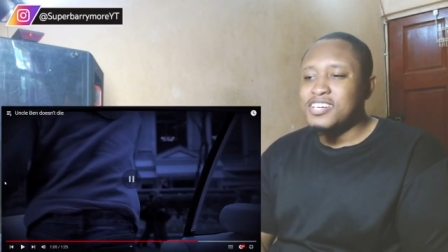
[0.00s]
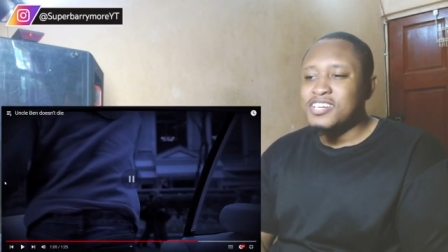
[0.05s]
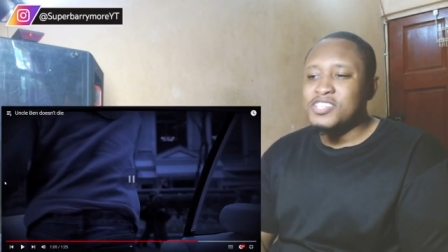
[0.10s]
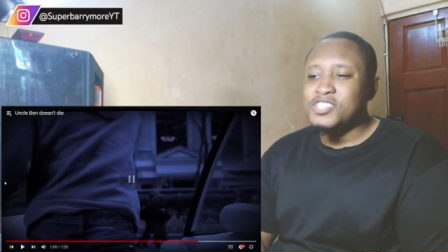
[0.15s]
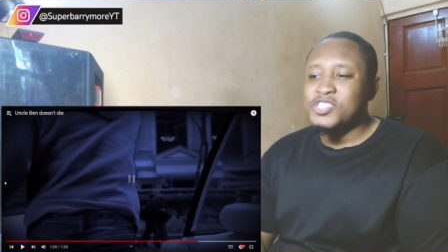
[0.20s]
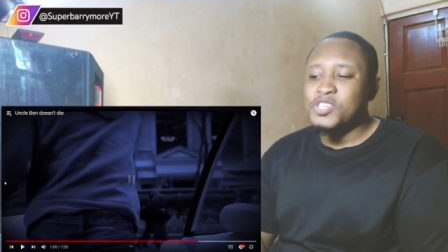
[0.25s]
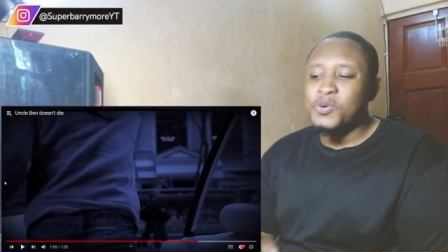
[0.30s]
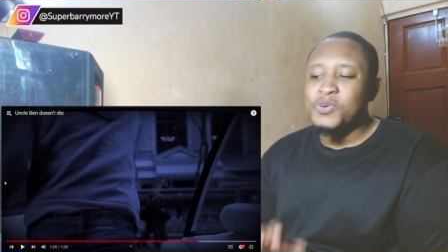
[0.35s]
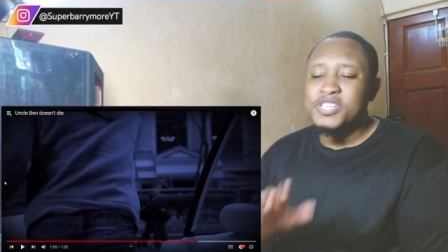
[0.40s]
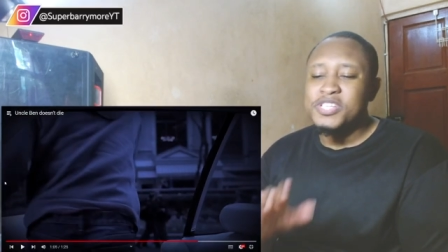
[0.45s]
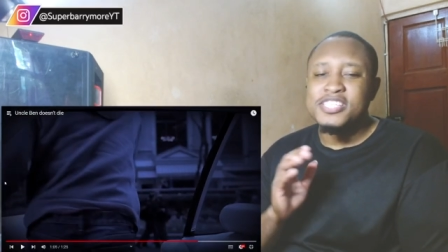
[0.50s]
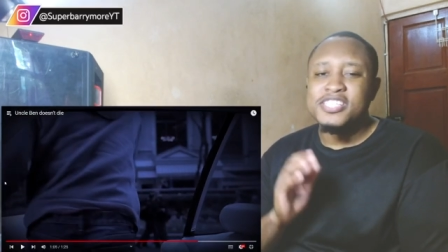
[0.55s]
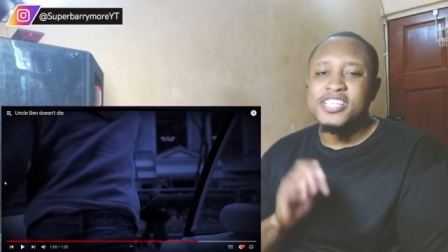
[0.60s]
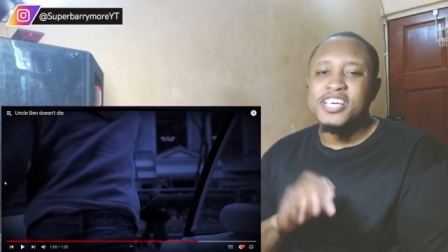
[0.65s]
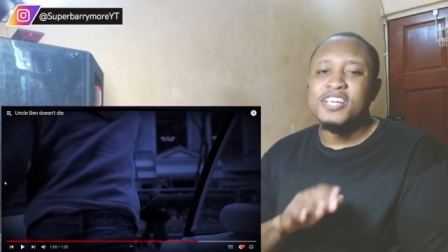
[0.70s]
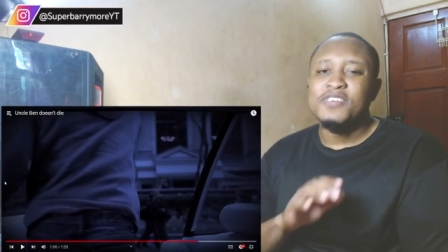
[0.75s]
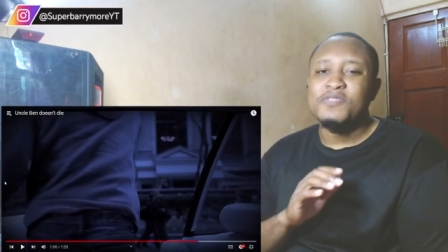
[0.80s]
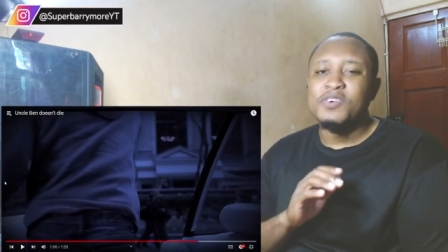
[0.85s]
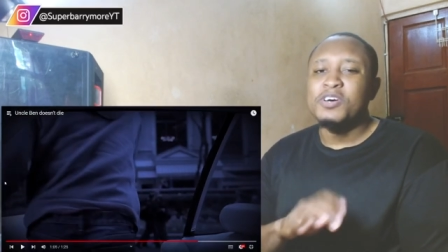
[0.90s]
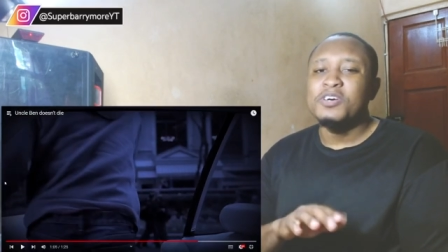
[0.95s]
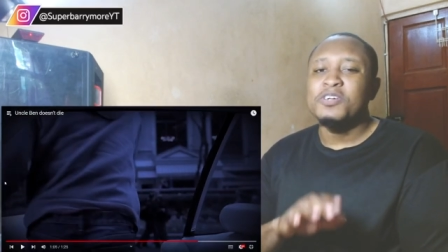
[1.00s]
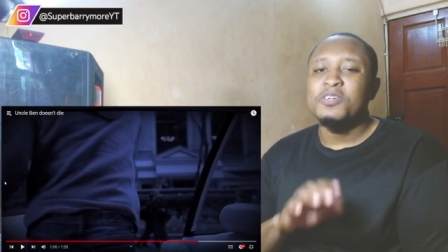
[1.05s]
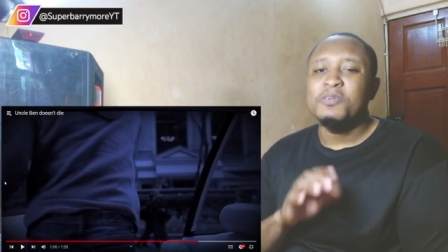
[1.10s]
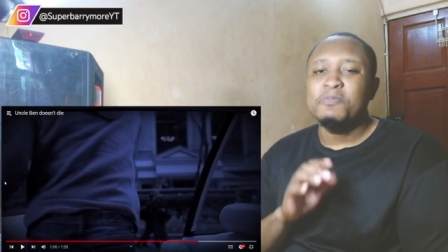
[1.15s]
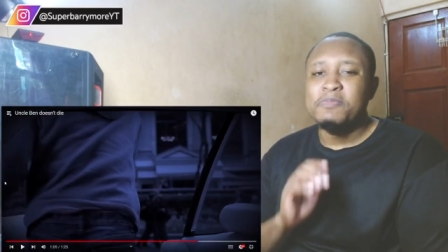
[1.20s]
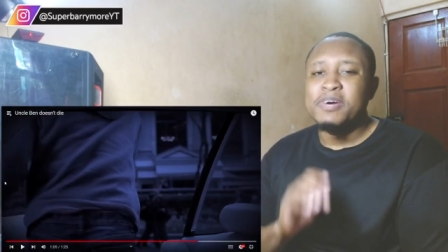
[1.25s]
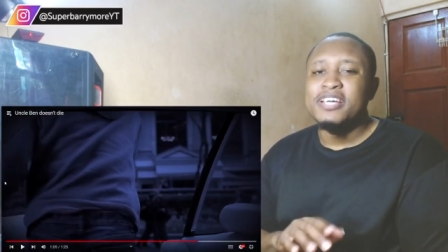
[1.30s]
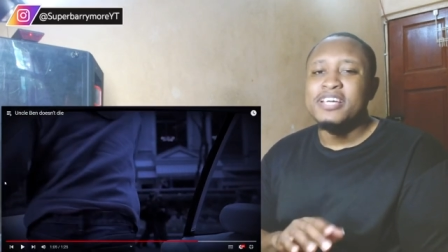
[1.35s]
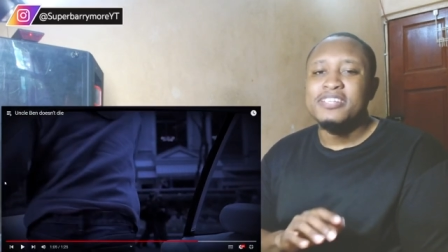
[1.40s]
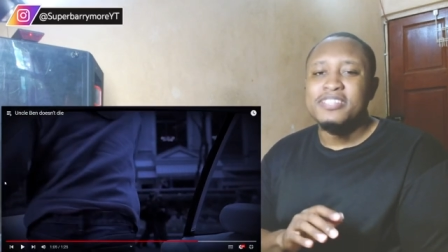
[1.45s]
So instead of Uncle
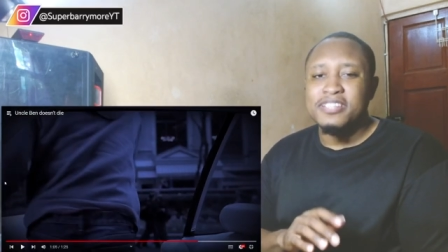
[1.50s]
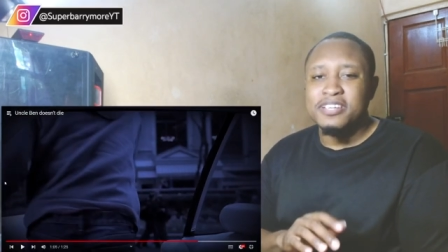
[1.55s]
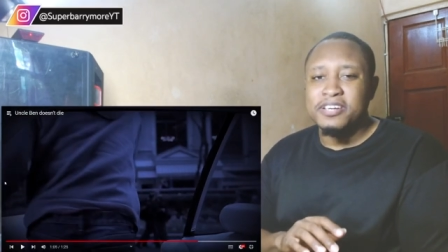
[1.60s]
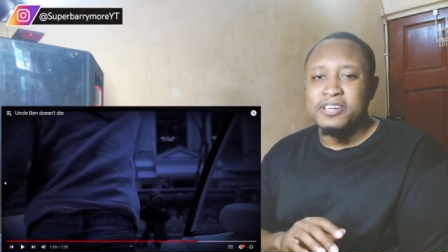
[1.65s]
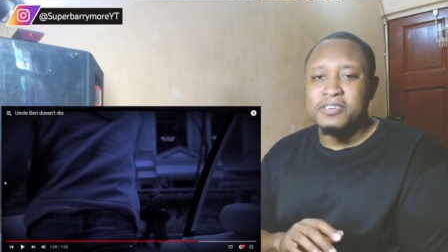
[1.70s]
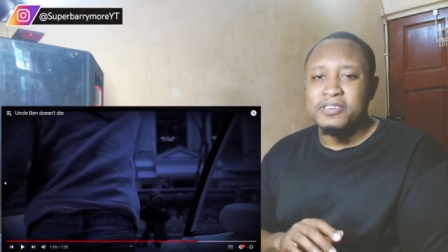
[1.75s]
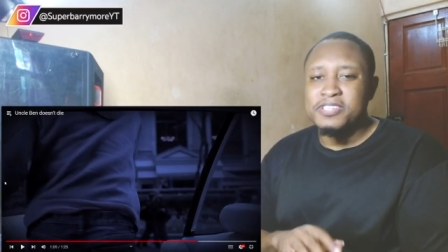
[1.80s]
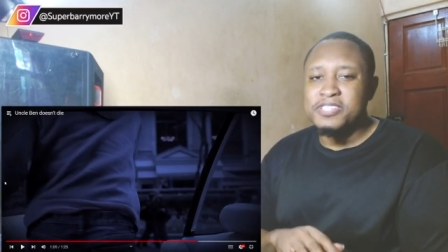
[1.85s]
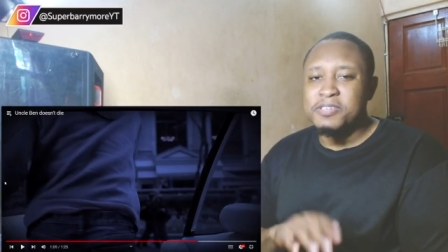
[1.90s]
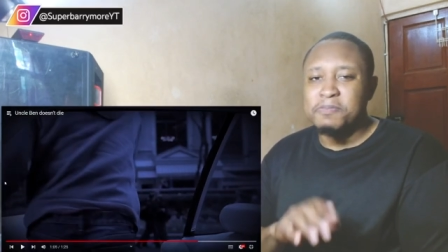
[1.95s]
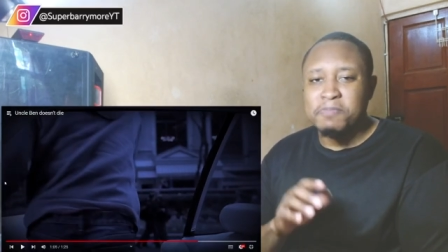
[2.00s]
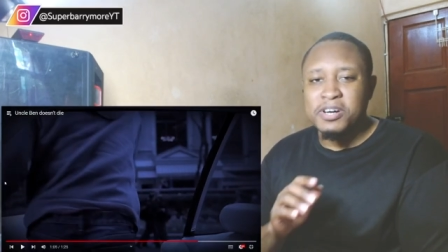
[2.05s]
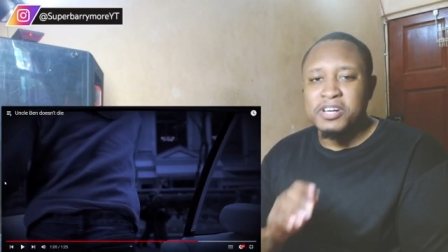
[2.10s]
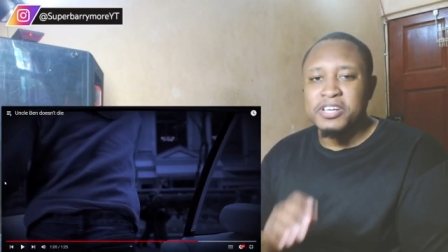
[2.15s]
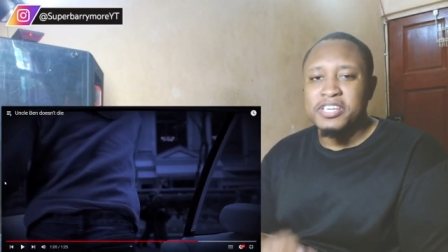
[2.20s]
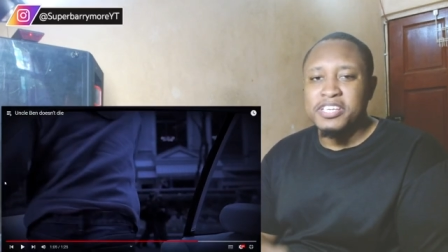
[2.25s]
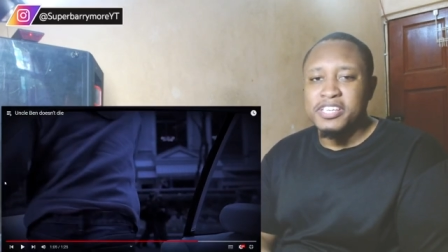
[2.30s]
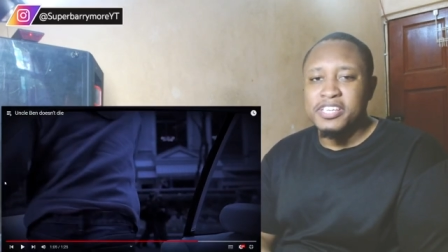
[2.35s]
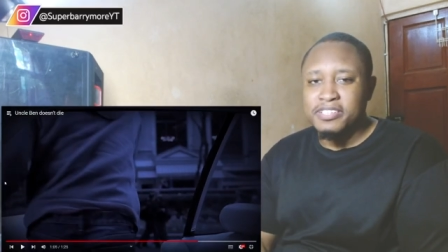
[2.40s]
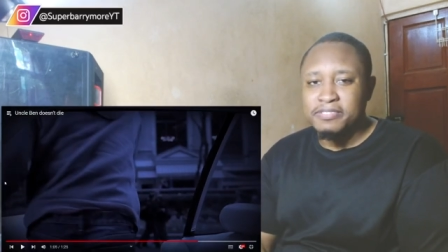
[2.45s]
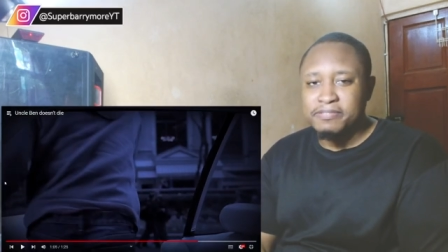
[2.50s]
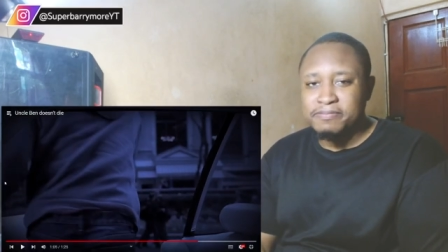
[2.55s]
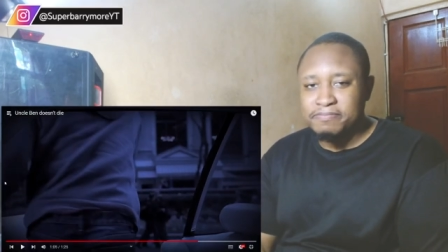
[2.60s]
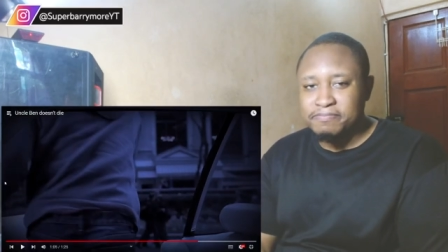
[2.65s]
Ben there, it's a monkey.